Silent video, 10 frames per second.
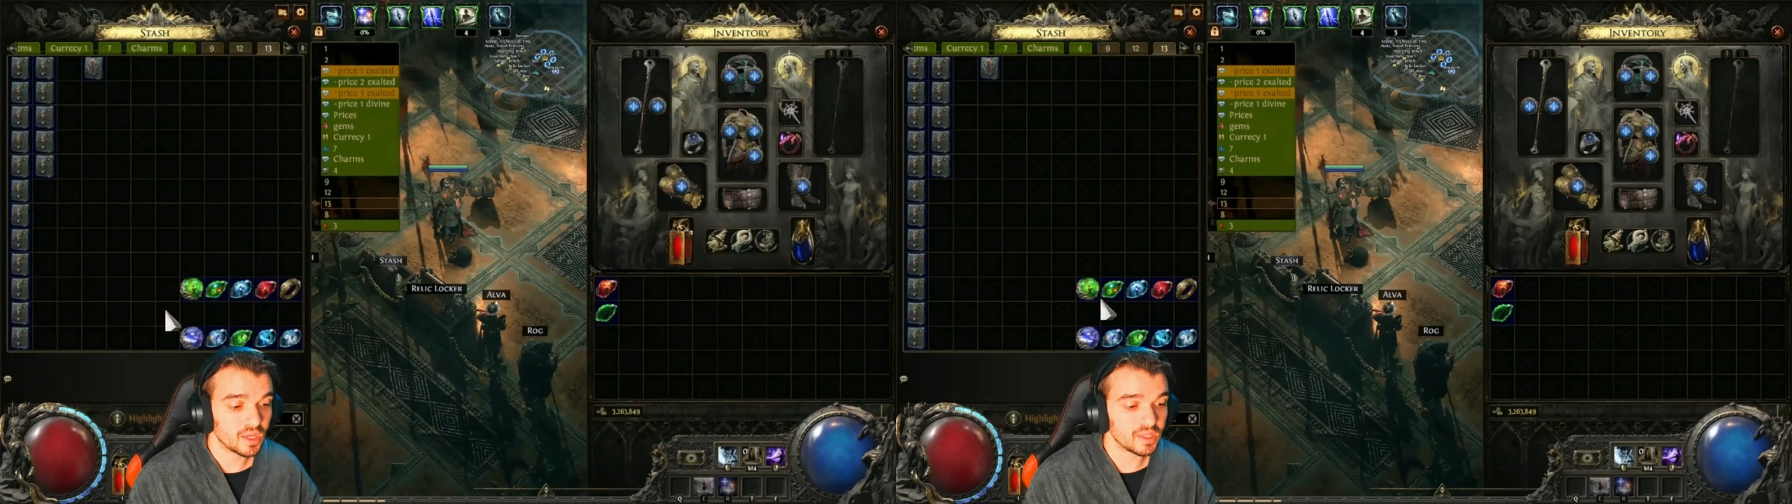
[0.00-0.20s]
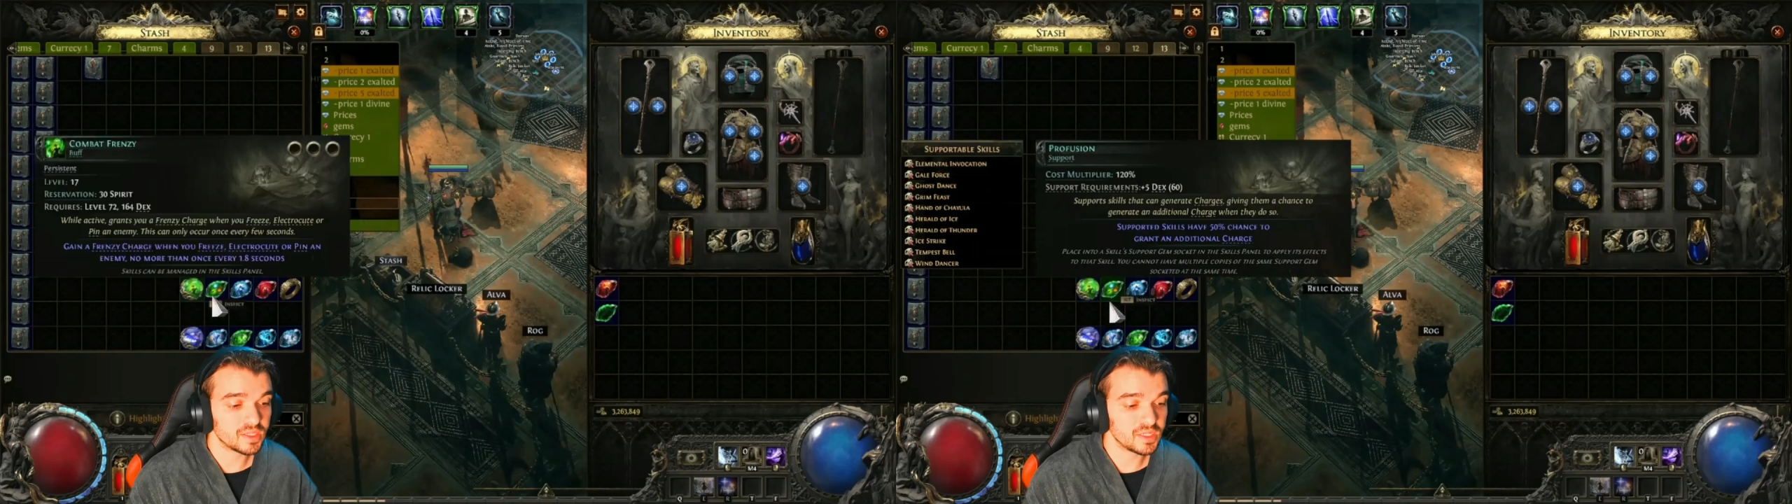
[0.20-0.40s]

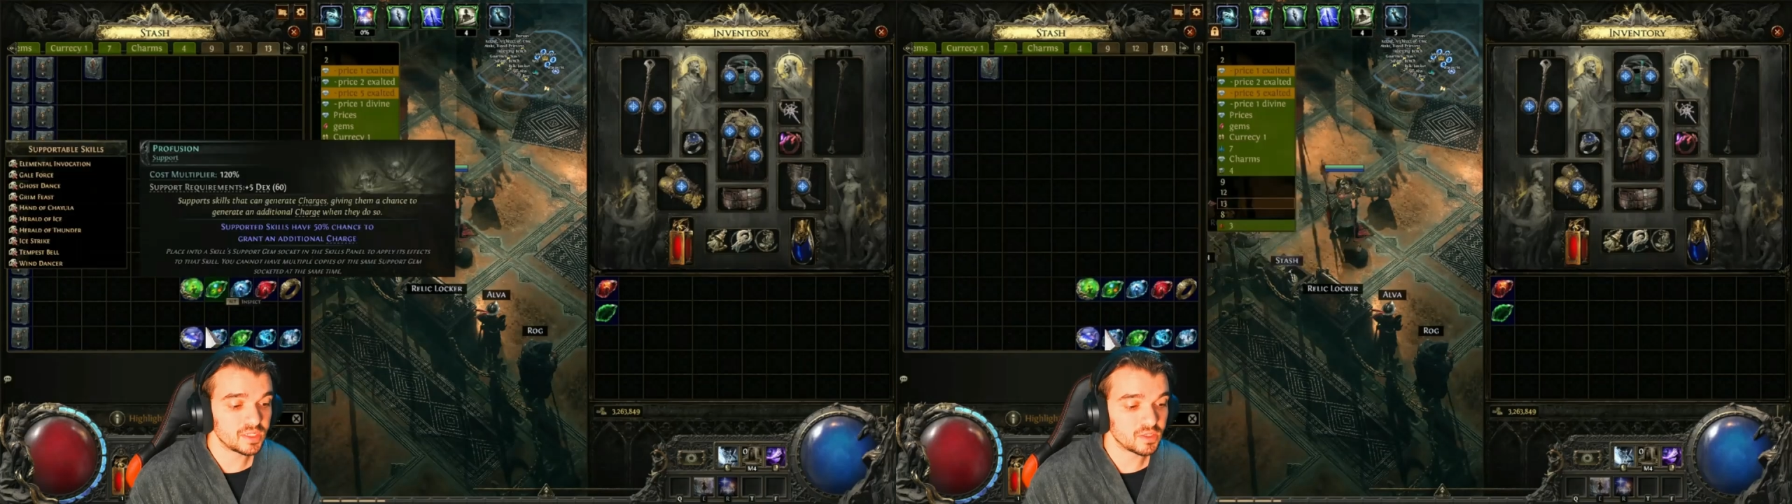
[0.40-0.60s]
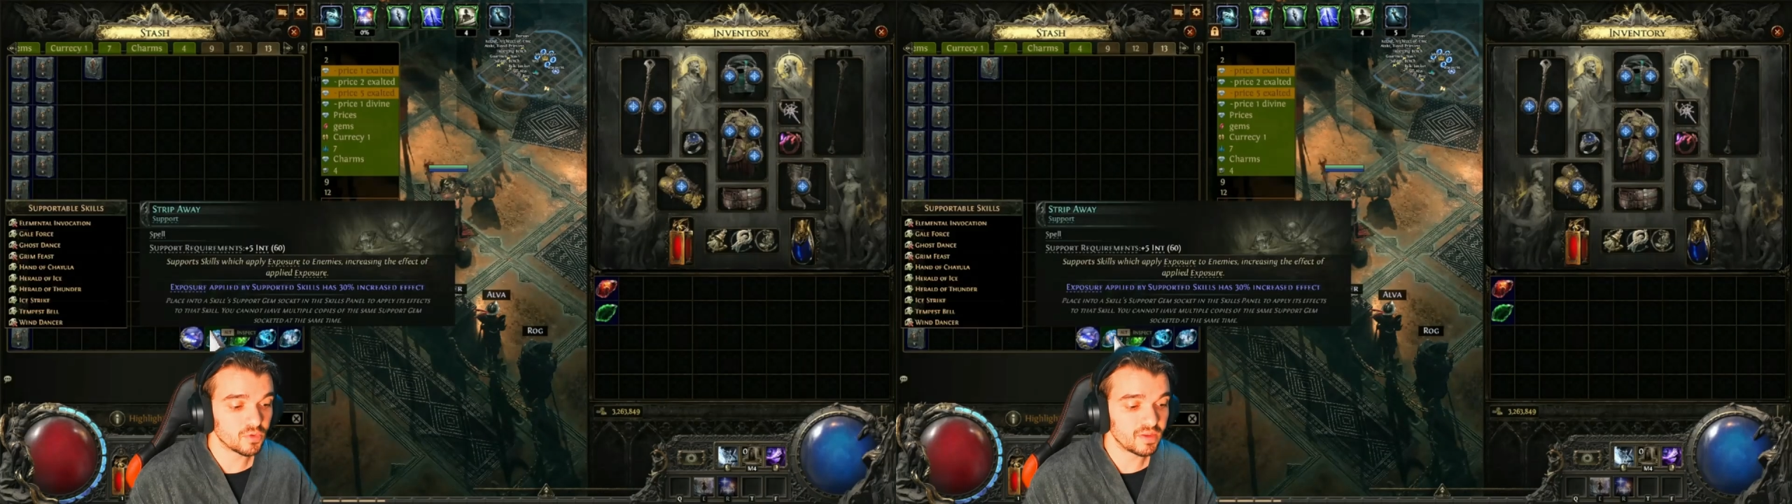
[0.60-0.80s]
and
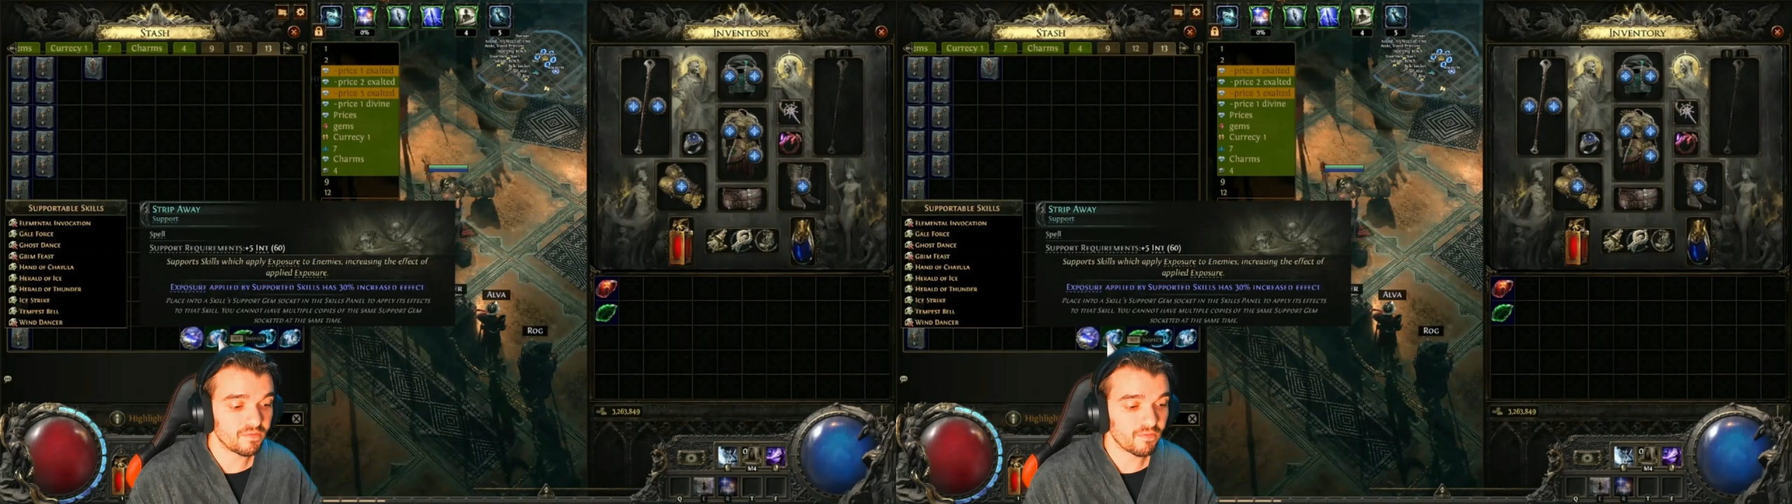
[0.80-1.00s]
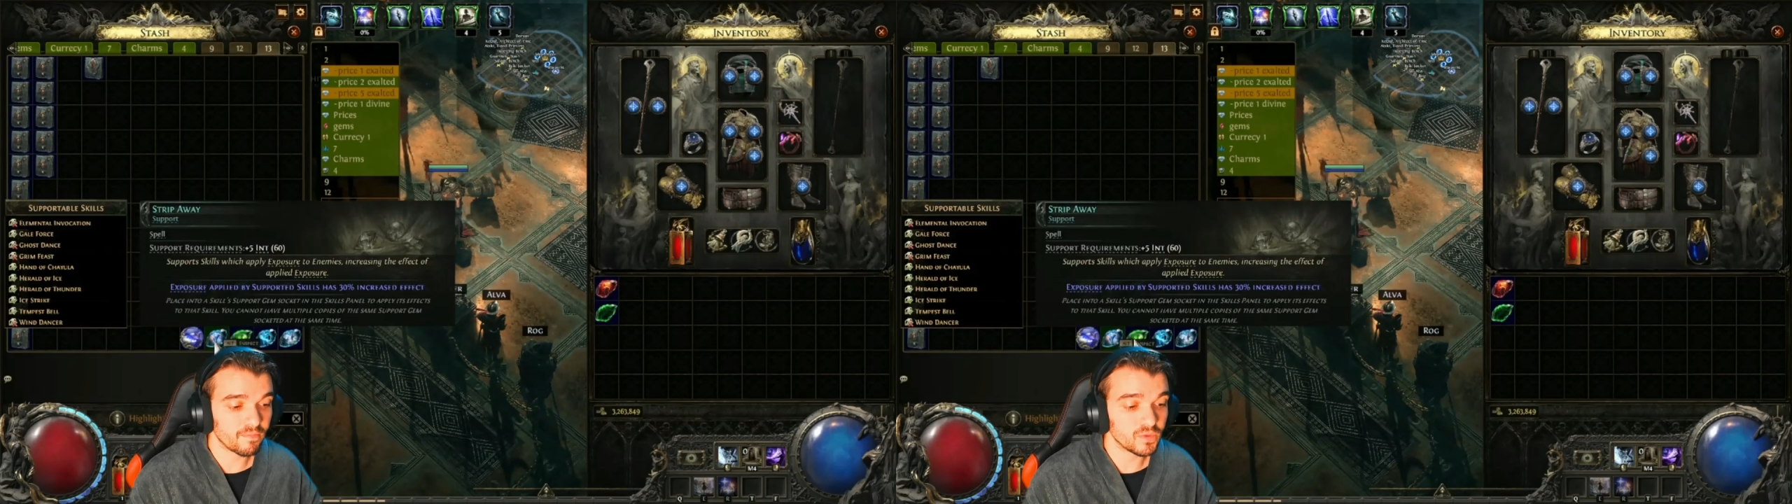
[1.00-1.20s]
since you
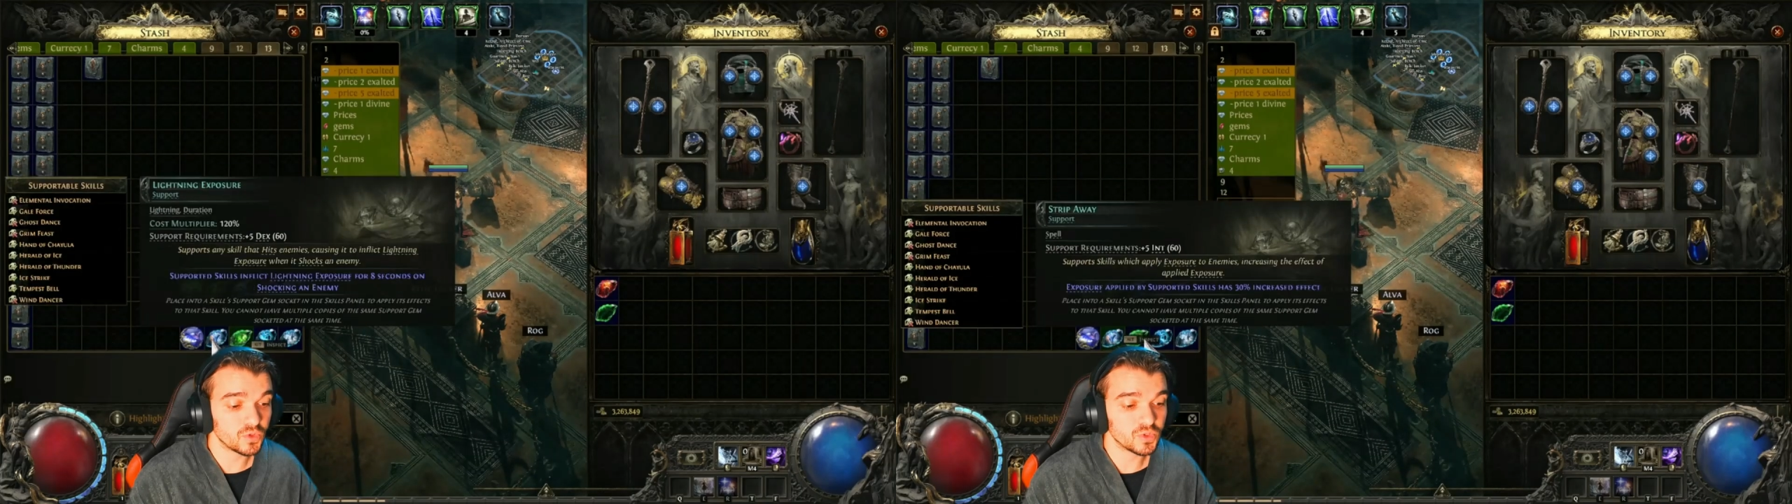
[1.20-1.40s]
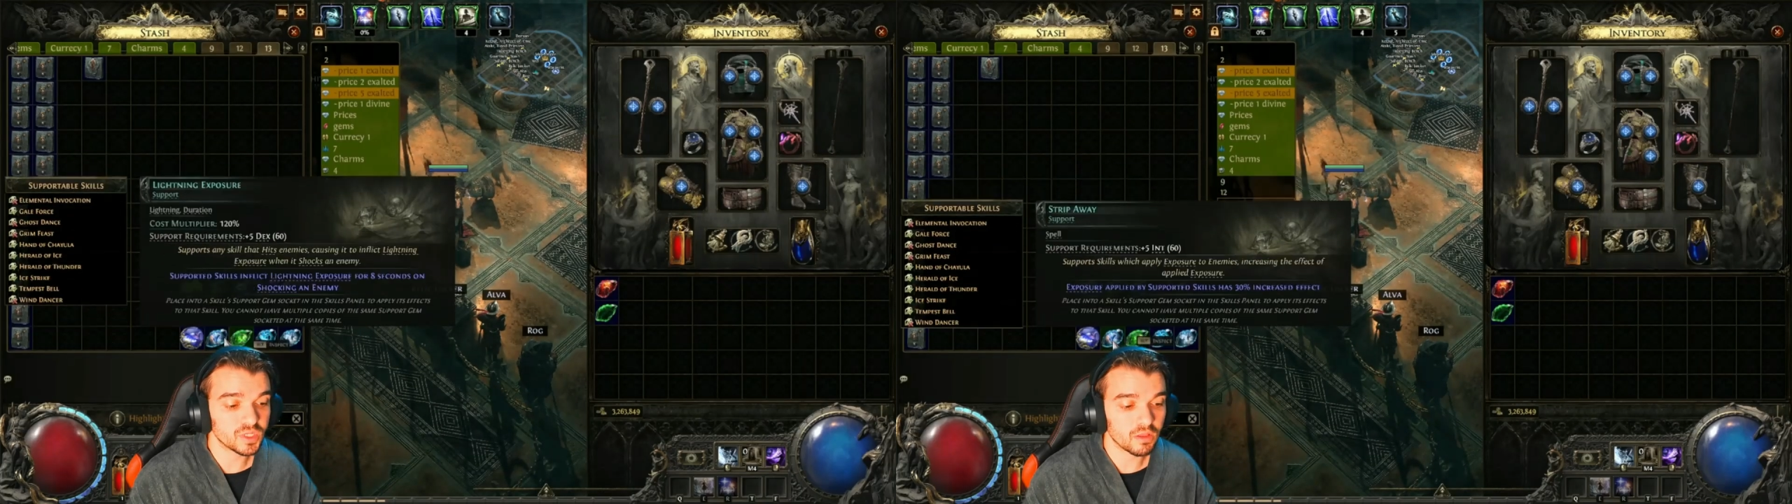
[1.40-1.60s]
use